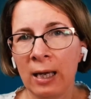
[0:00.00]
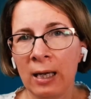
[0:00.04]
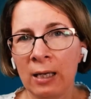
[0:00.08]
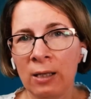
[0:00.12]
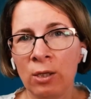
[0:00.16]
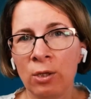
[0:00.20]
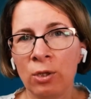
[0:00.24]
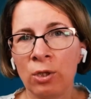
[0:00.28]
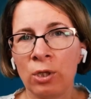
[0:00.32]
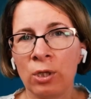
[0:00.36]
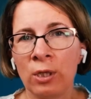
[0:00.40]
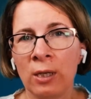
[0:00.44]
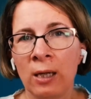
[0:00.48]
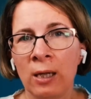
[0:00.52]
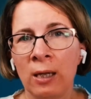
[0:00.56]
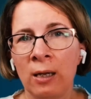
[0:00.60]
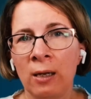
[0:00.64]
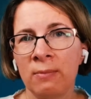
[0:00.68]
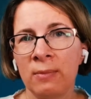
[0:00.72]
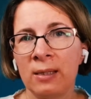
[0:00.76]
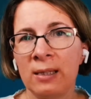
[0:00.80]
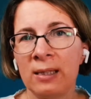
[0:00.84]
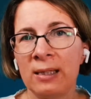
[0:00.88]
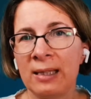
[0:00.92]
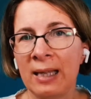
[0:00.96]

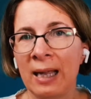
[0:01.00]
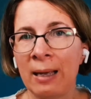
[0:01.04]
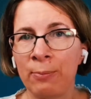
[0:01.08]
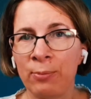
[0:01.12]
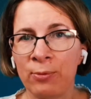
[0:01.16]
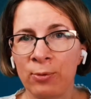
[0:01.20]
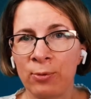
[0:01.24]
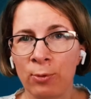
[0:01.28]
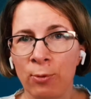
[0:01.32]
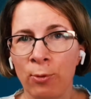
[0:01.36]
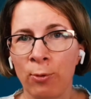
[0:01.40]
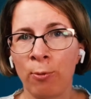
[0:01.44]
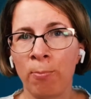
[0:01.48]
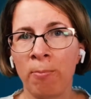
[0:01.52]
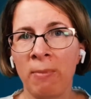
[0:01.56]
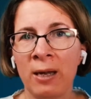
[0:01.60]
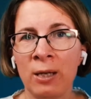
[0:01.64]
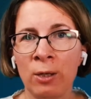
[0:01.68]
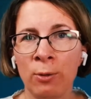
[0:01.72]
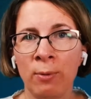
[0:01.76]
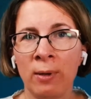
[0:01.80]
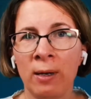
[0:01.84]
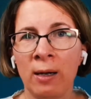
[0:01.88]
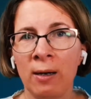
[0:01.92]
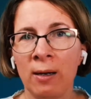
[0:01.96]
additional steps or
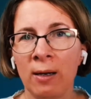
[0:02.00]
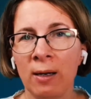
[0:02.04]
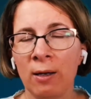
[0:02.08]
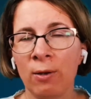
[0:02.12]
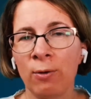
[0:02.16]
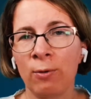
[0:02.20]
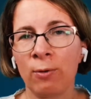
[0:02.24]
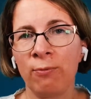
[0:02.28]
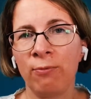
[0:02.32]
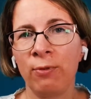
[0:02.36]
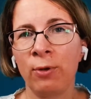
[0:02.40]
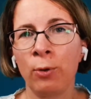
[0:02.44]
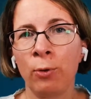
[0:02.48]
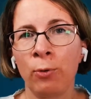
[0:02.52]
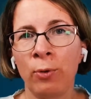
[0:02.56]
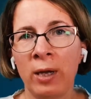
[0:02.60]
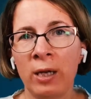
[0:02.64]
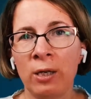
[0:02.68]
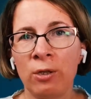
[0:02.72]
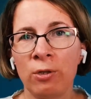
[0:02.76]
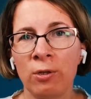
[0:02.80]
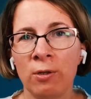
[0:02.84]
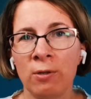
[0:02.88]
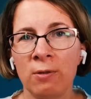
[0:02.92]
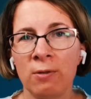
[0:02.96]
manual
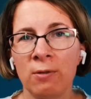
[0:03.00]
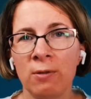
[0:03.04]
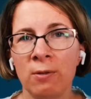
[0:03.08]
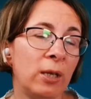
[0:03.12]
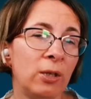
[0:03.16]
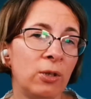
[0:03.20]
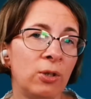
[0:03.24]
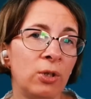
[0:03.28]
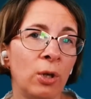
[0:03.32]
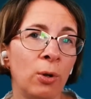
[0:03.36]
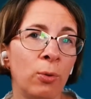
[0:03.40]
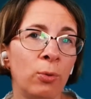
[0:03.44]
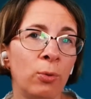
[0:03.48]
configurations. So